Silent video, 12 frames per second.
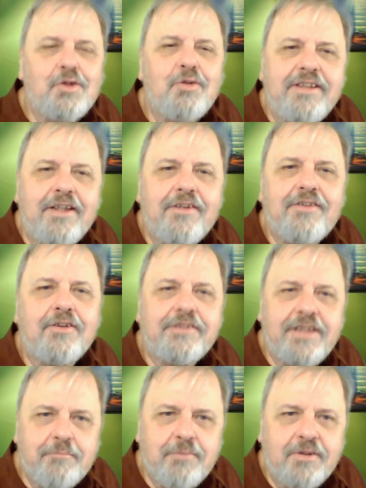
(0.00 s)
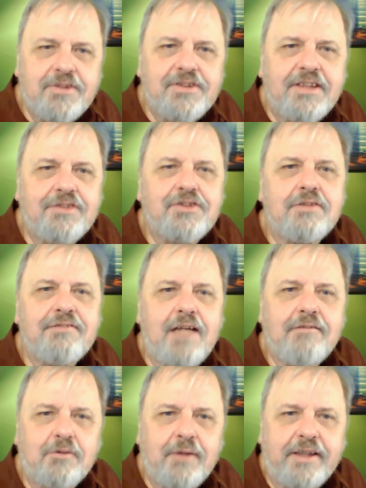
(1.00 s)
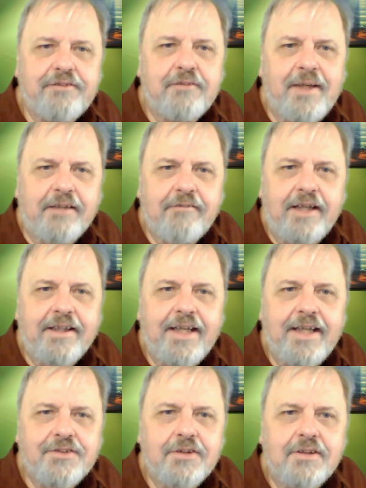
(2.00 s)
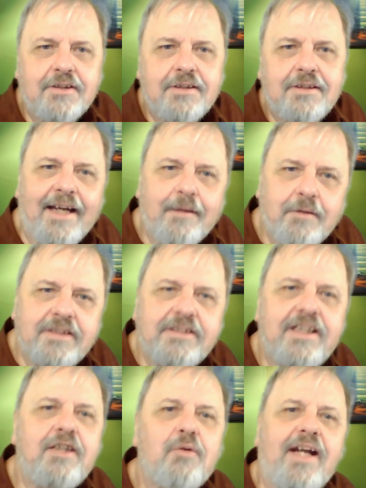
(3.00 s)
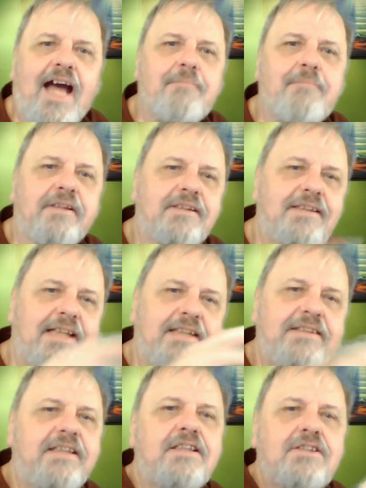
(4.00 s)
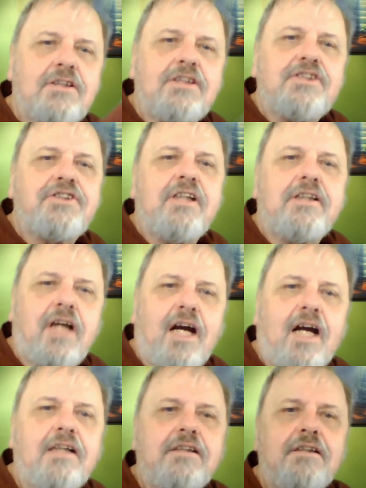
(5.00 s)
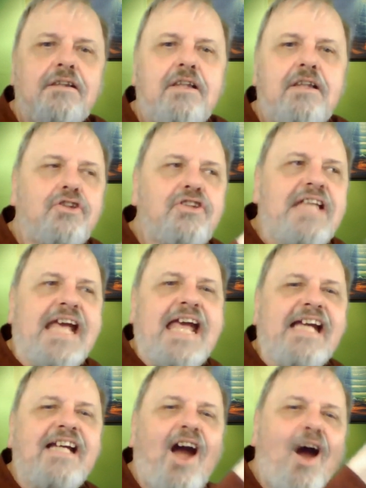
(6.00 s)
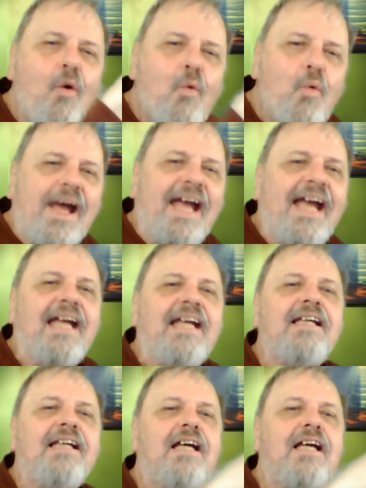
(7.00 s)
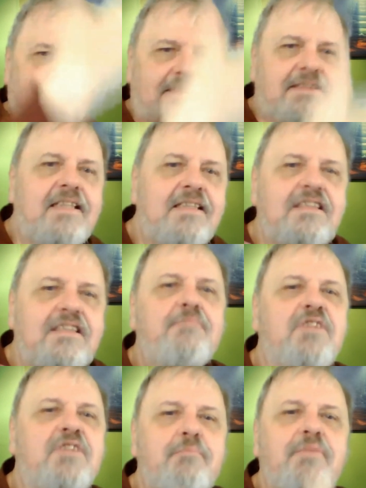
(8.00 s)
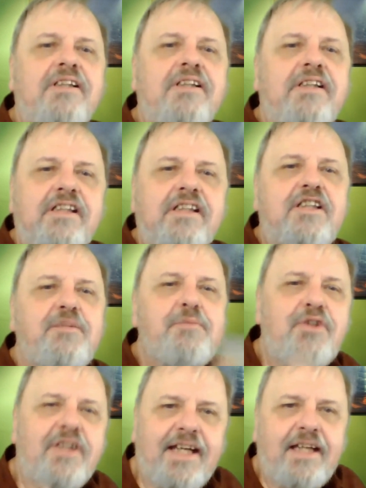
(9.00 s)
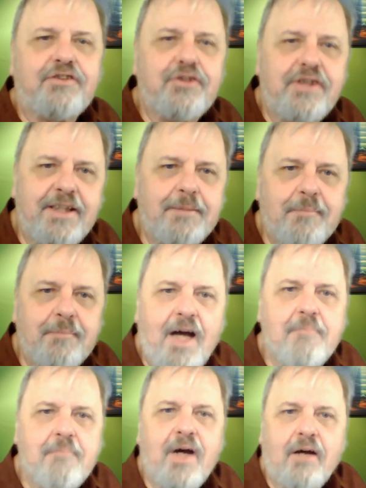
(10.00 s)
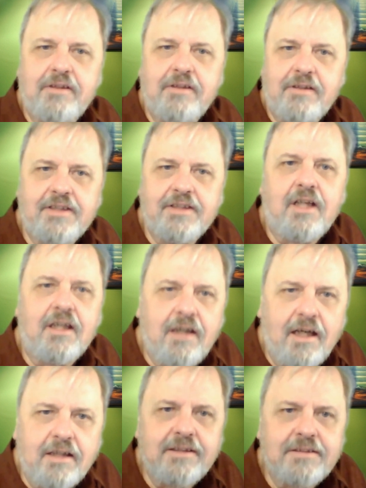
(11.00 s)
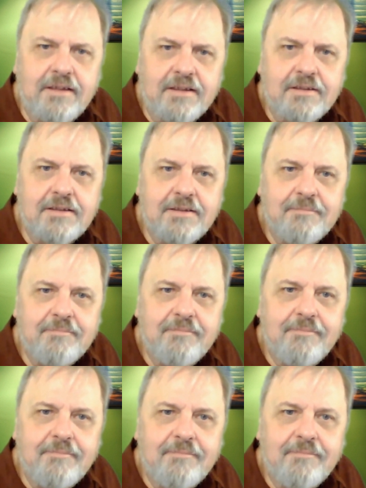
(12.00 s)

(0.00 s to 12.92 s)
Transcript: There's only a 13% survival rate for pancreatic cancer. And I'm going to tell you what happened. They did a surgery on the heart to take away the system's ability to communicate to him about his hard heartedness